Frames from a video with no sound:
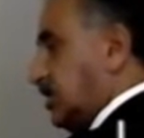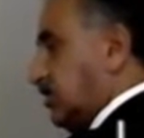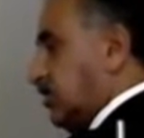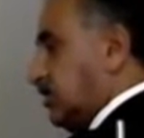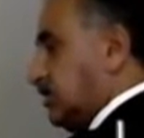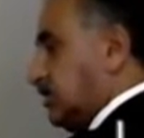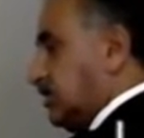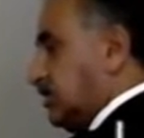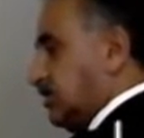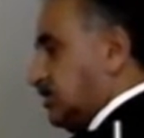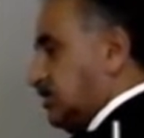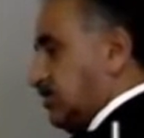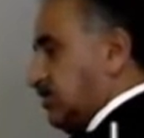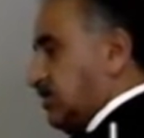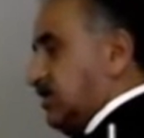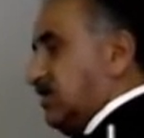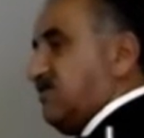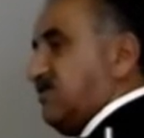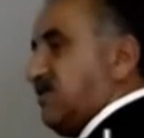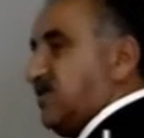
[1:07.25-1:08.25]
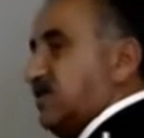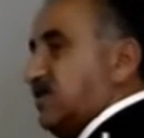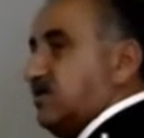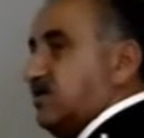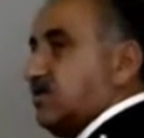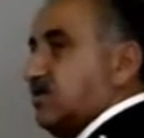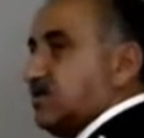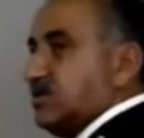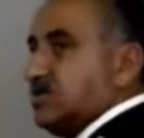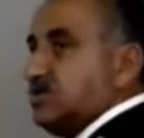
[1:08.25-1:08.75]
kilowatts out of it if I
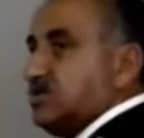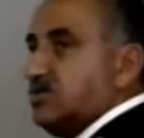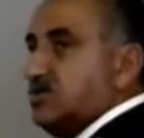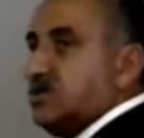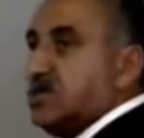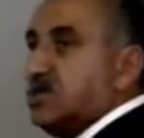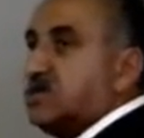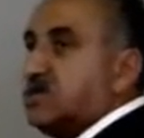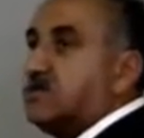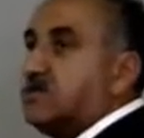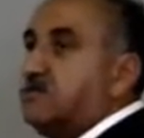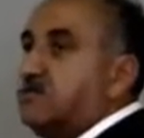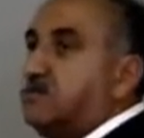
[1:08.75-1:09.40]
know what to do with it.